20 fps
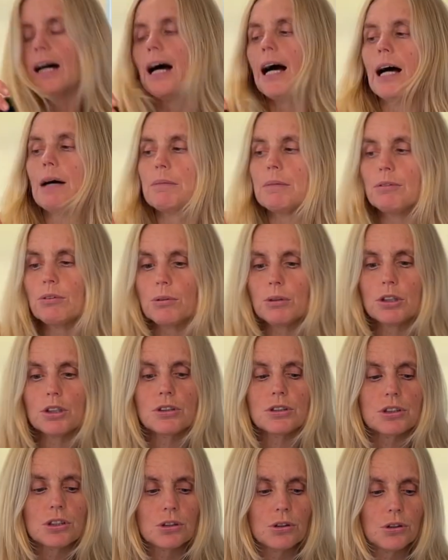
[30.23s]
If you weren't
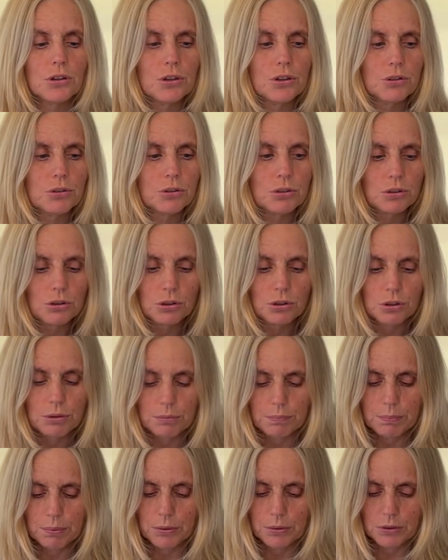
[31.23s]
using oil, you could
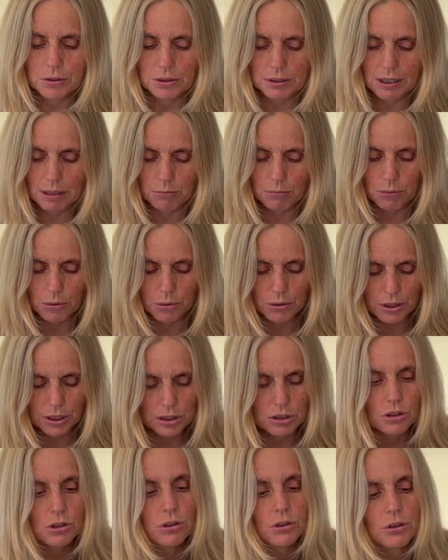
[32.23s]
put some water
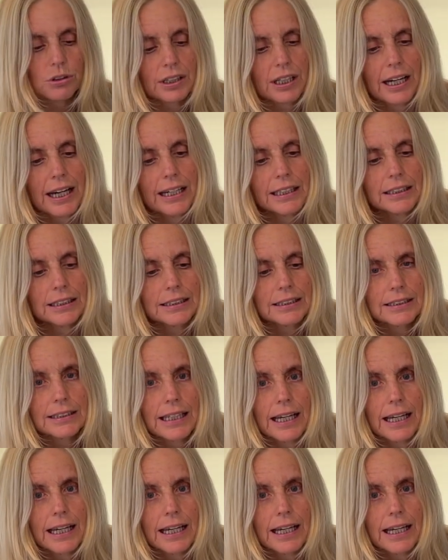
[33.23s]
to cook the onions